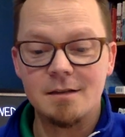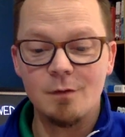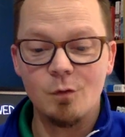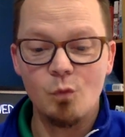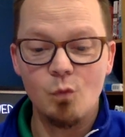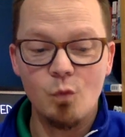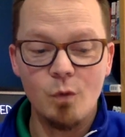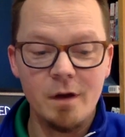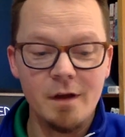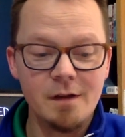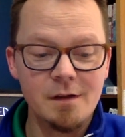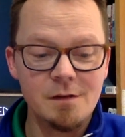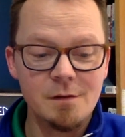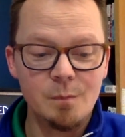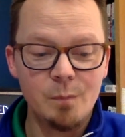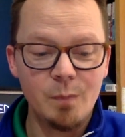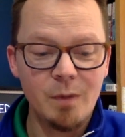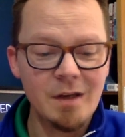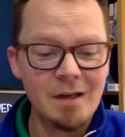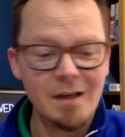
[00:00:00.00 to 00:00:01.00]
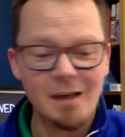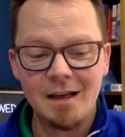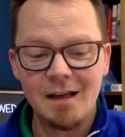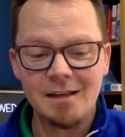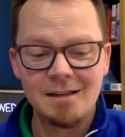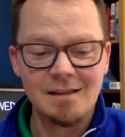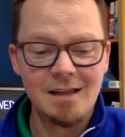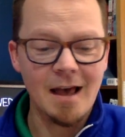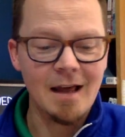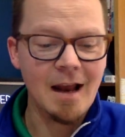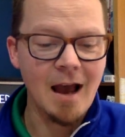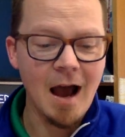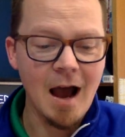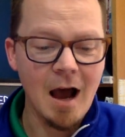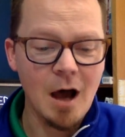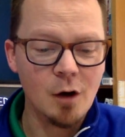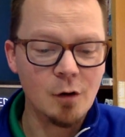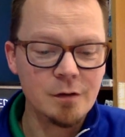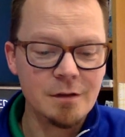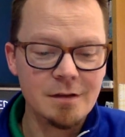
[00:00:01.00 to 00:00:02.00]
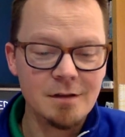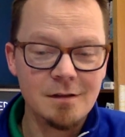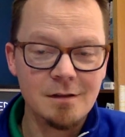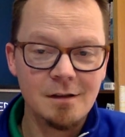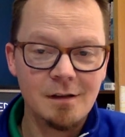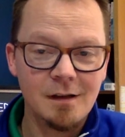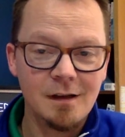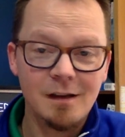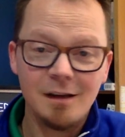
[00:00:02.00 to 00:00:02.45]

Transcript: the winds beat against that house,